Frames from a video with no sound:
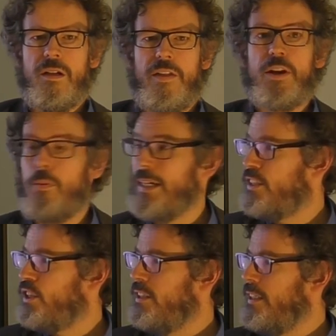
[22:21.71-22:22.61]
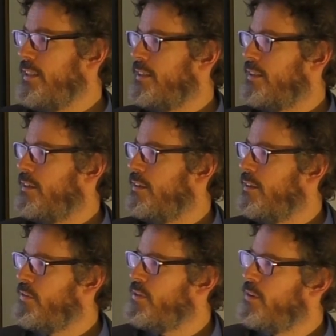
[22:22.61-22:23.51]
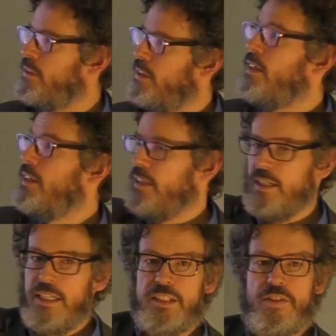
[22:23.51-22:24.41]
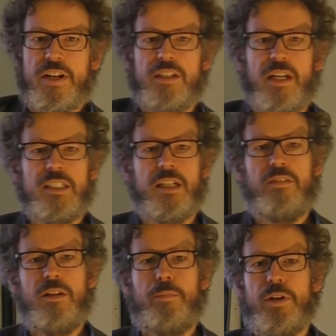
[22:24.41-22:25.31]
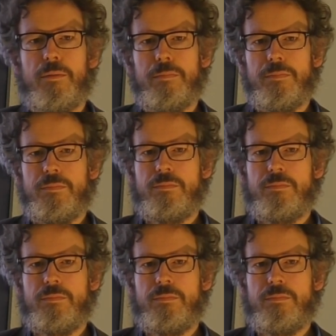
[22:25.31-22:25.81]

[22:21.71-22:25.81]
And the question is there a Nash equilibrium?